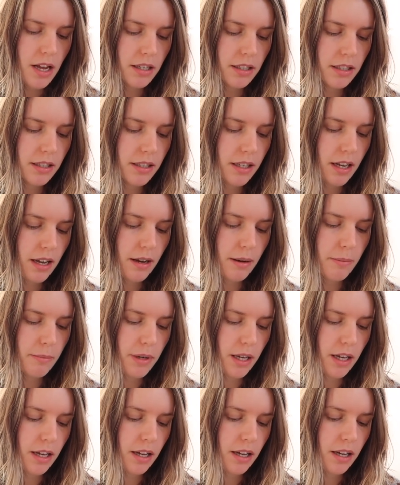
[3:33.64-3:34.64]

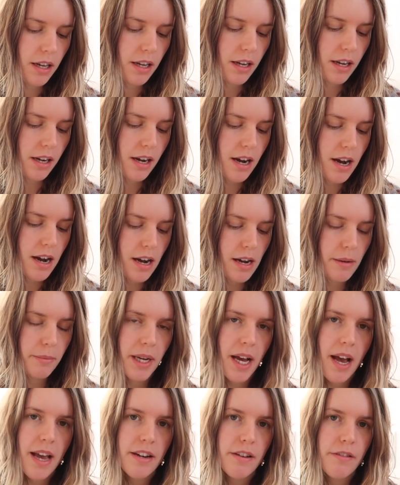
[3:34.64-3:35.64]
some
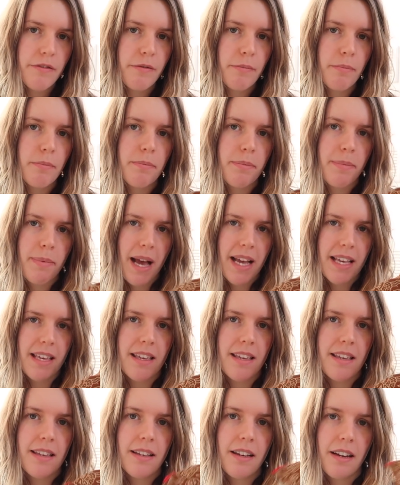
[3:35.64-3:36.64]
kind of
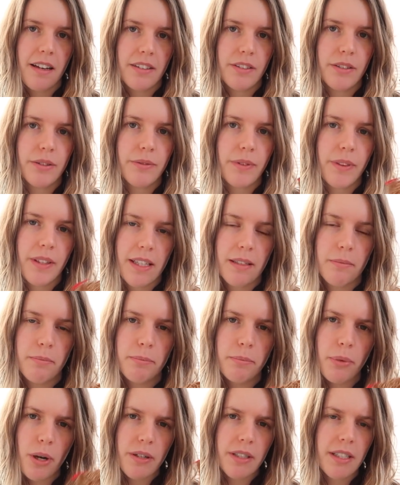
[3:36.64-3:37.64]
baggy kind of thing,
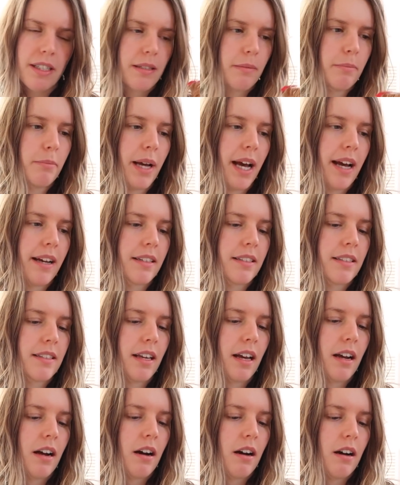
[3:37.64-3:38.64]
boxes and bags
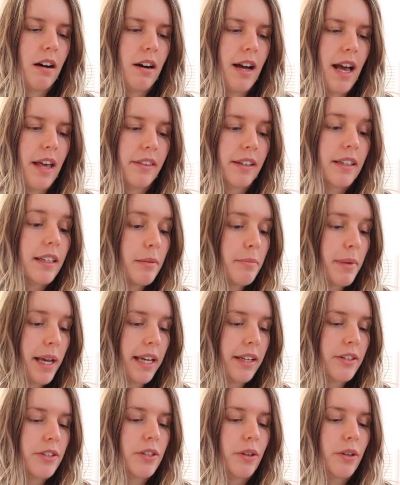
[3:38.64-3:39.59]
that are ethically made.